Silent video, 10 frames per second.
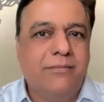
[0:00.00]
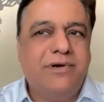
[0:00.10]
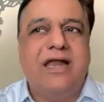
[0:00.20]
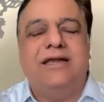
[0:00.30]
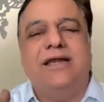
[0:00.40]

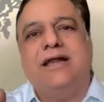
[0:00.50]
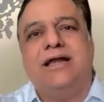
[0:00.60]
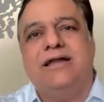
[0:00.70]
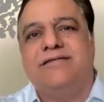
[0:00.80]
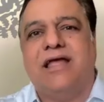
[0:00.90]
But I didn't
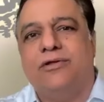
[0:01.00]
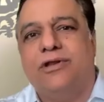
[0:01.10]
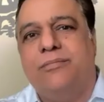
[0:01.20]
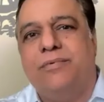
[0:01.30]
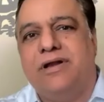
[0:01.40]
conduct
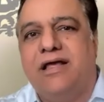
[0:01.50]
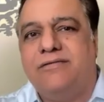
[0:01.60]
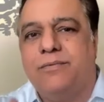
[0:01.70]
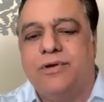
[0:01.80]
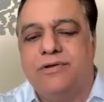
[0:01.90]
psychotherapy
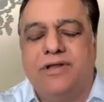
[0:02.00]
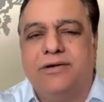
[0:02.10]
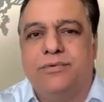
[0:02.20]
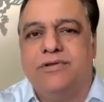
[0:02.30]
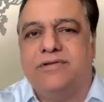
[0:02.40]
class because
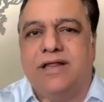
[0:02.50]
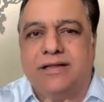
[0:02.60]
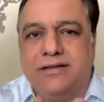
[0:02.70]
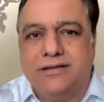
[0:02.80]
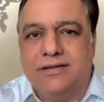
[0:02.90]
it was
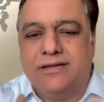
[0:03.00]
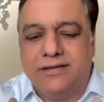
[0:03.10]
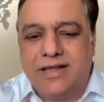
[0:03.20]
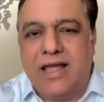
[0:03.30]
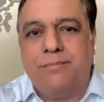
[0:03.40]
like
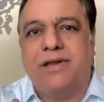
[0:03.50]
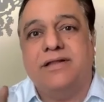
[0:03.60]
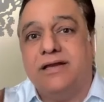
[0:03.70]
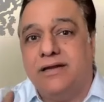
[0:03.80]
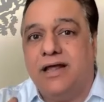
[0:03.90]
a gap.
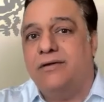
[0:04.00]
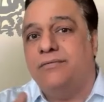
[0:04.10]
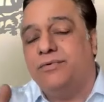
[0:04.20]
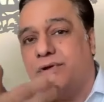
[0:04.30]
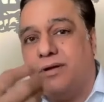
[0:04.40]
And then I
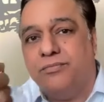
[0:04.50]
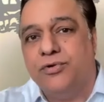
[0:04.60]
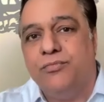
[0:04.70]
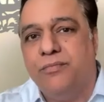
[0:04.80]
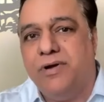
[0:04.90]
have to come
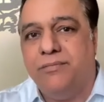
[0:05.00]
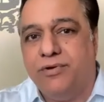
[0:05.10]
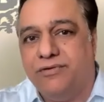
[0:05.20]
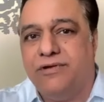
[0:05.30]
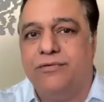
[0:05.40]
to Mumbai
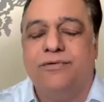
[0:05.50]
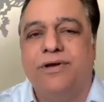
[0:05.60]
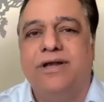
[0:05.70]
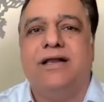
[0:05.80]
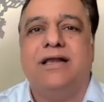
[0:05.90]
because there was
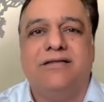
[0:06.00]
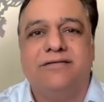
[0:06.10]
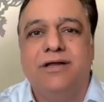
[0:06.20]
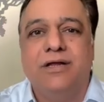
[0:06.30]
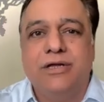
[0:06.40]
already
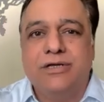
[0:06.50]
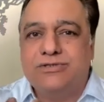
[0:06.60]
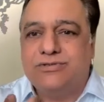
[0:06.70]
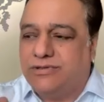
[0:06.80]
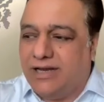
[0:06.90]
class.
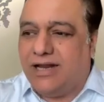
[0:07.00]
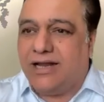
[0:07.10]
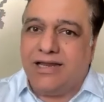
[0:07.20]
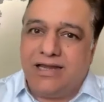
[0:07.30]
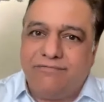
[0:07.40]
So then
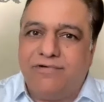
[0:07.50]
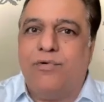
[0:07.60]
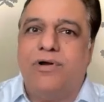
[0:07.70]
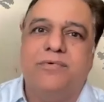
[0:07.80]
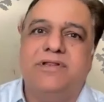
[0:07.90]
again, after
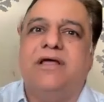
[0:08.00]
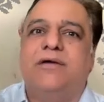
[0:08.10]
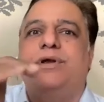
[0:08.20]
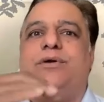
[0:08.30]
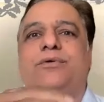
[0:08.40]
1 month, I
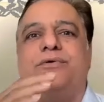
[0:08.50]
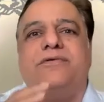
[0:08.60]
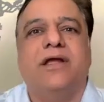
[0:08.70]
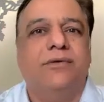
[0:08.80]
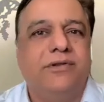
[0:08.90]
went to do
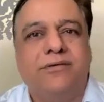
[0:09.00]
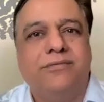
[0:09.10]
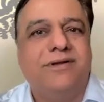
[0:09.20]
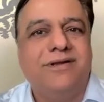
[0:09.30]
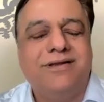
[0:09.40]
psychotherapy.